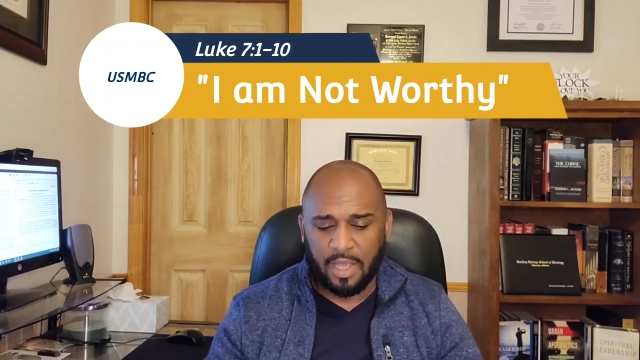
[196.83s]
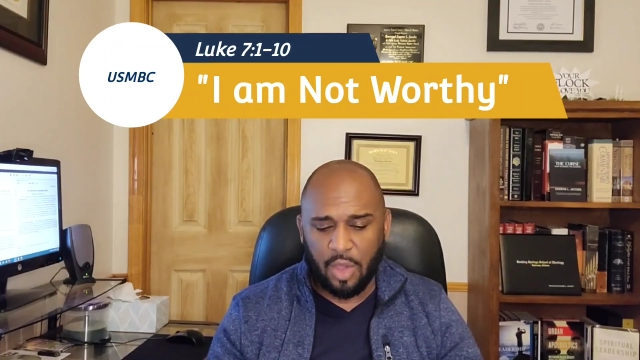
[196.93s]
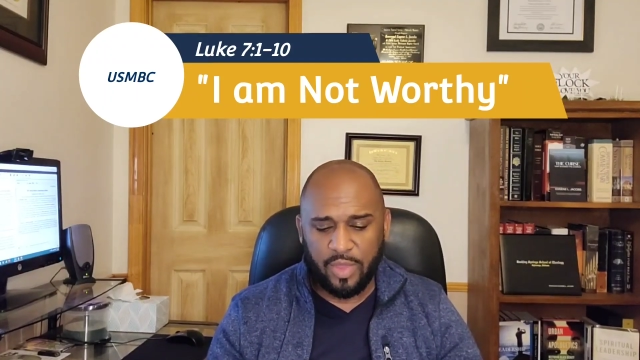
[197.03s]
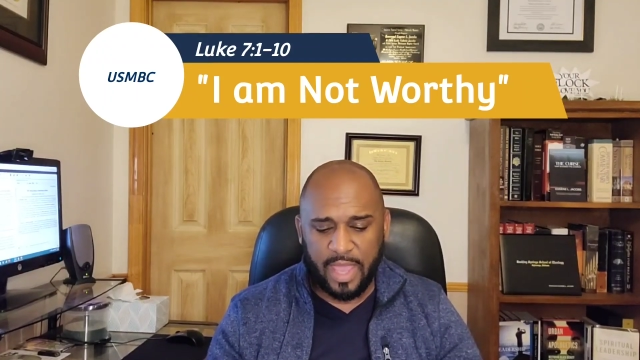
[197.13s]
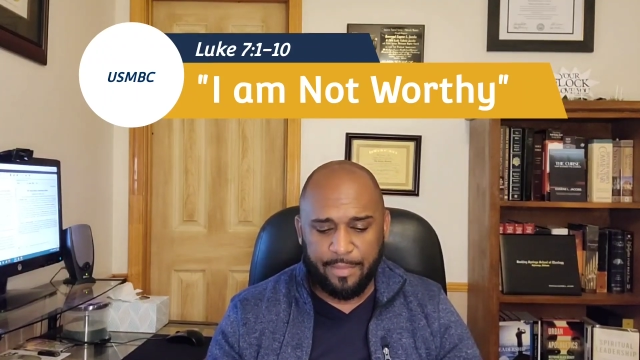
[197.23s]

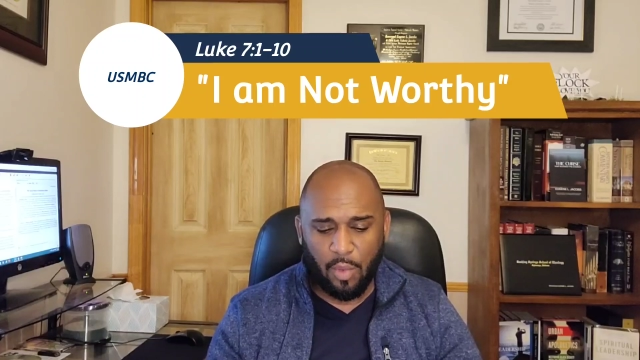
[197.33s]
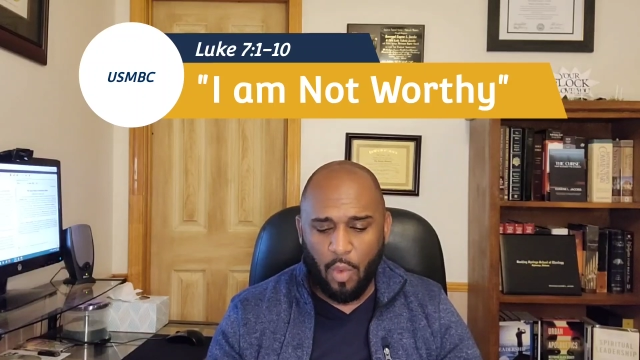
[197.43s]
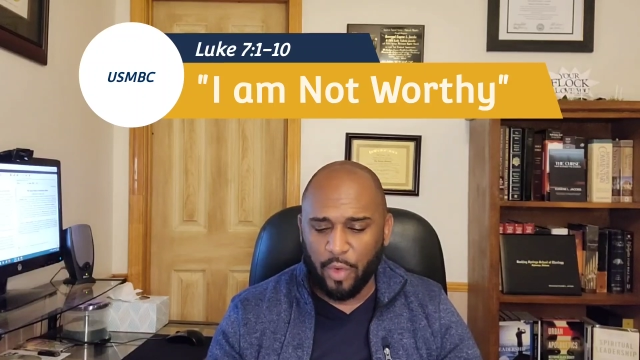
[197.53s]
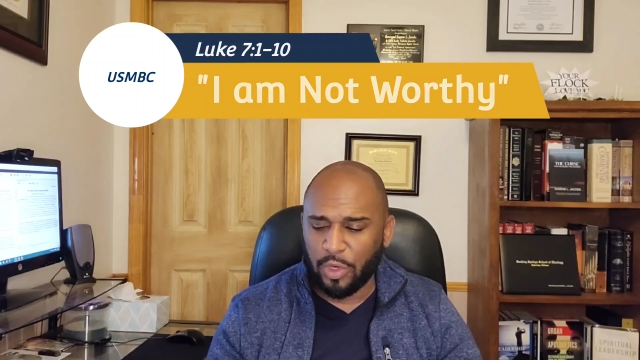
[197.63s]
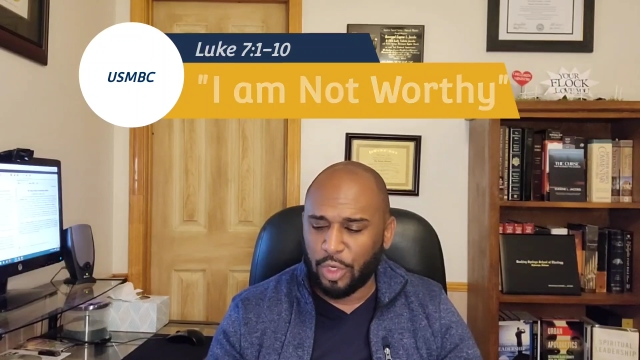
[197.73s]
Okay? But
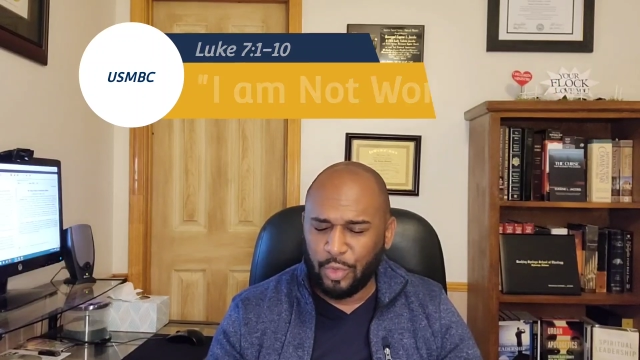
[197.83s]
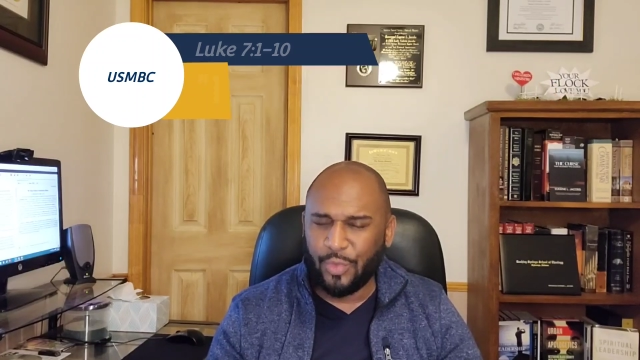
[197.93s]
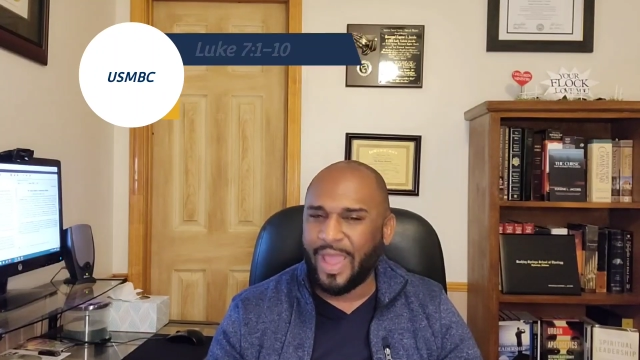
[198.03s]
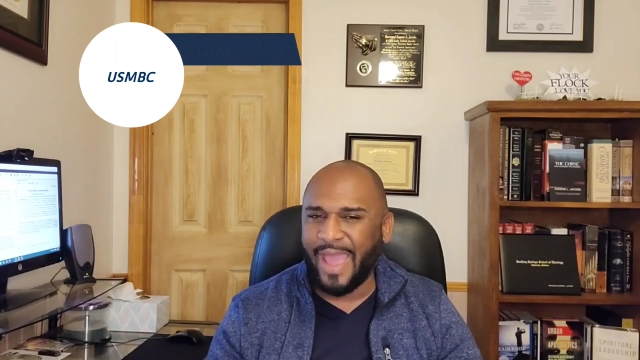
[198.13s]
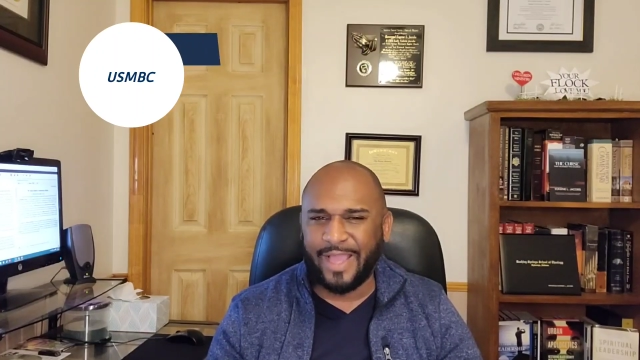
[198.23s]
what
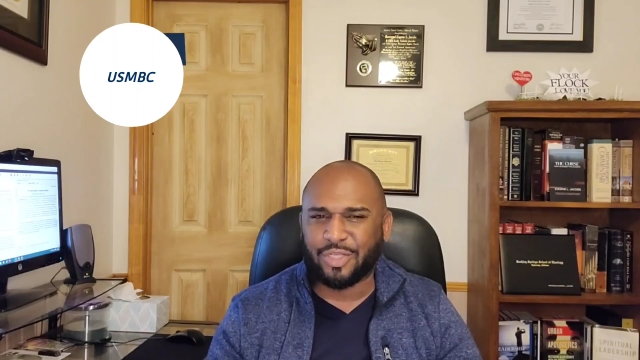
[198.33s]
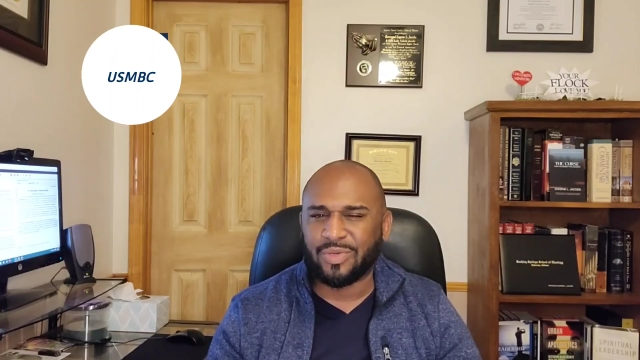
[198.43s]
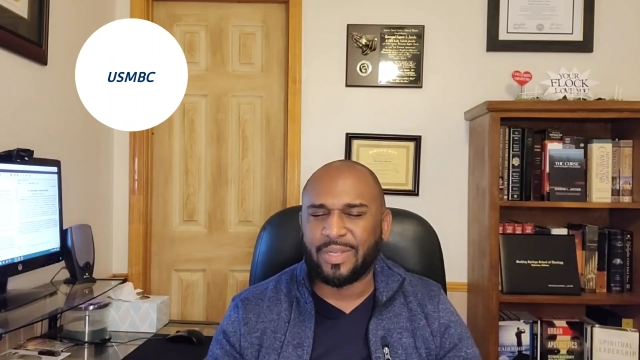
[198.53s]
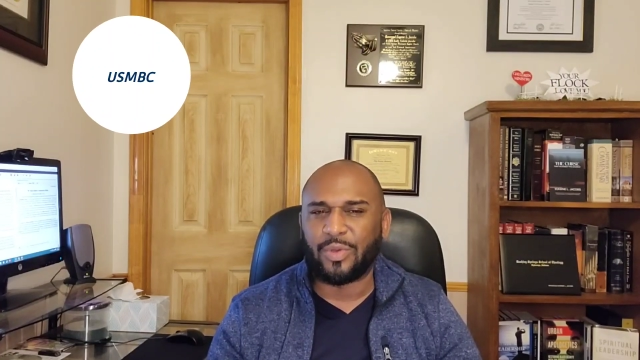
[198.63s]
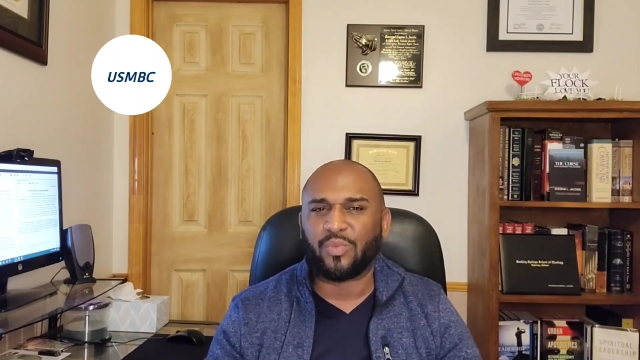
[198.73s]
Luke
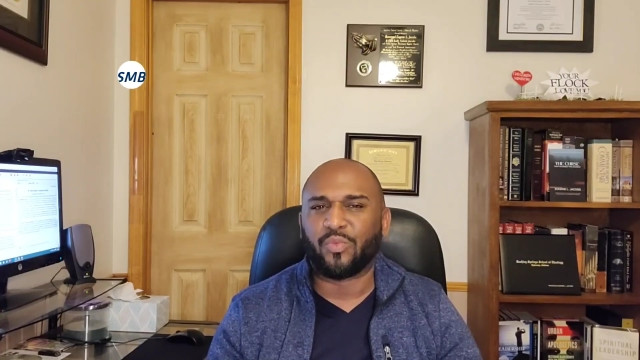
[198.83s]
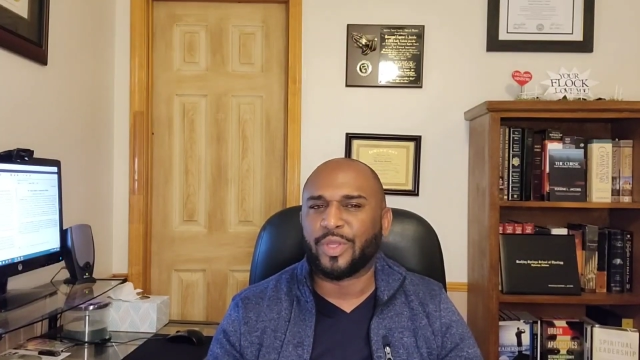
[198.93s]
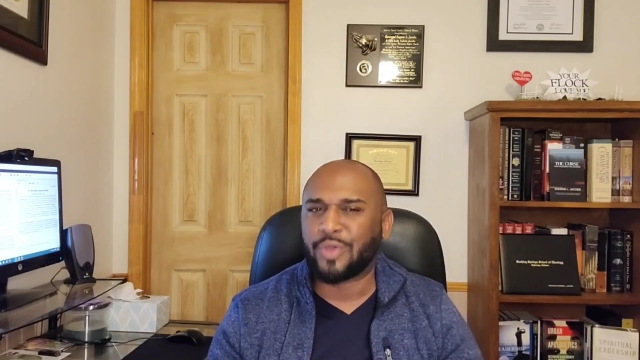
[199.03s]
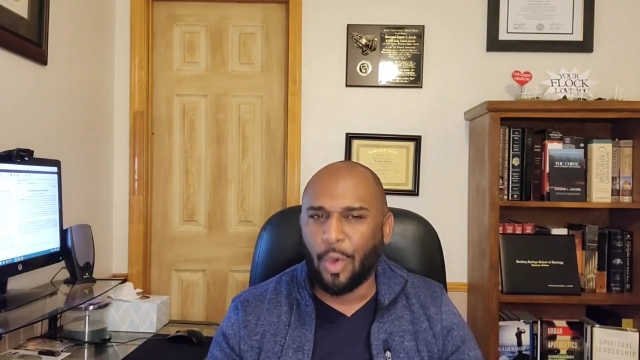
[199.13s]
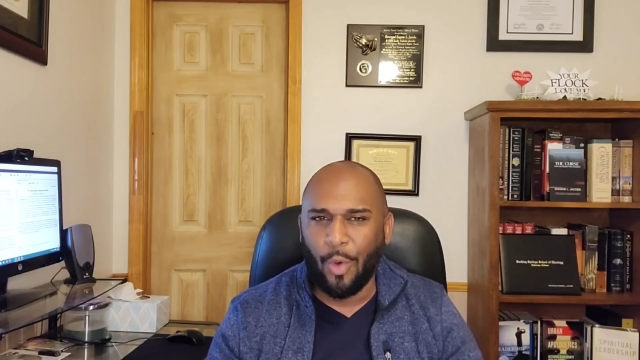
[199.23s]
actually
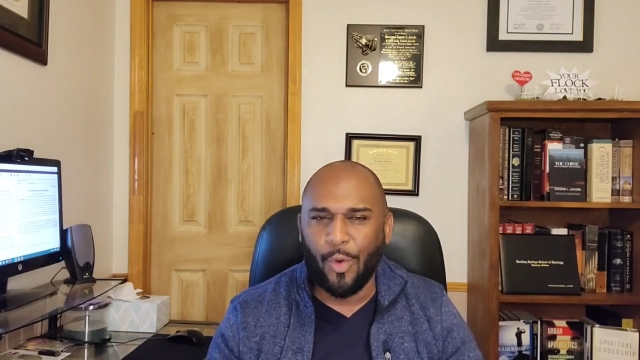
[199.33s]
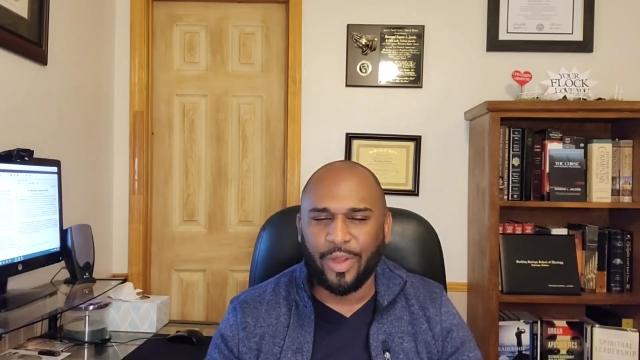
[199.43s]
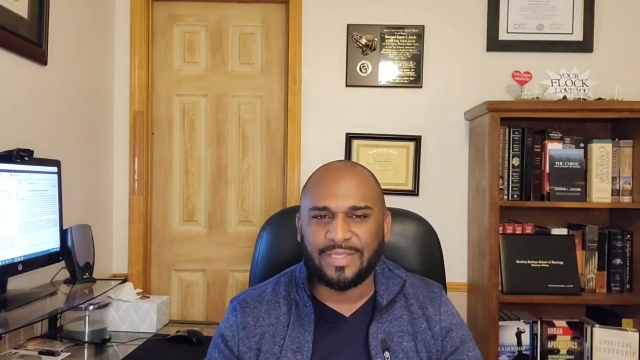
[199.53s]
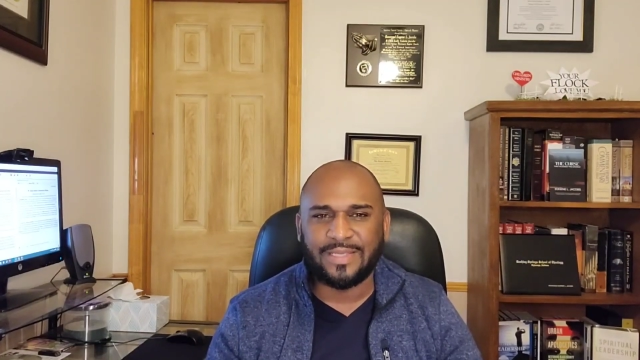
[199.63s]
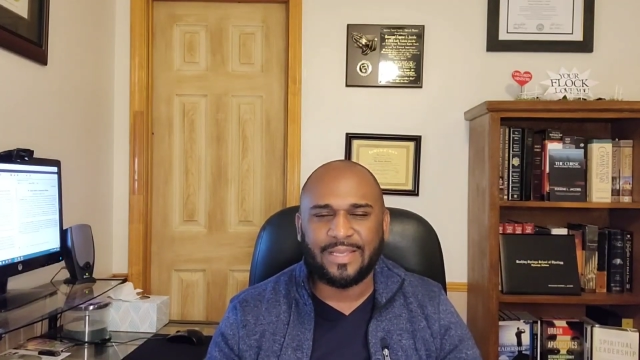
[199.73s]

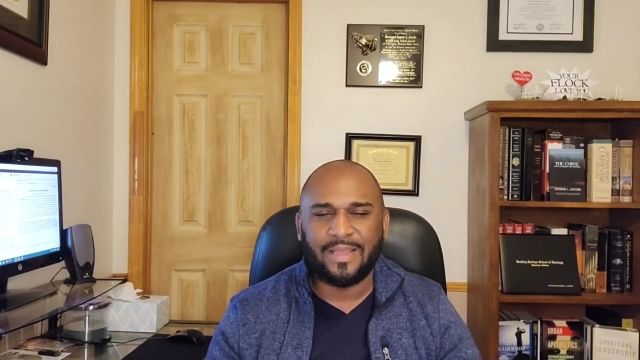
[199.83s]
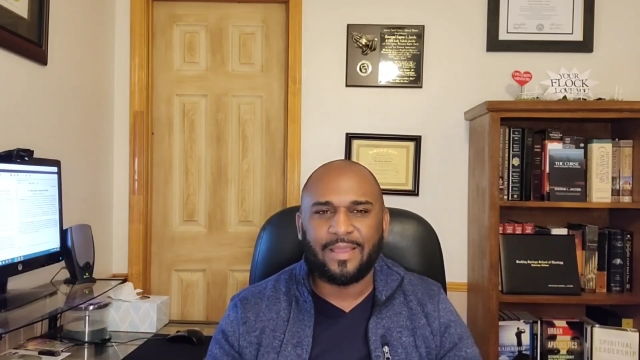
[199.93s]
records,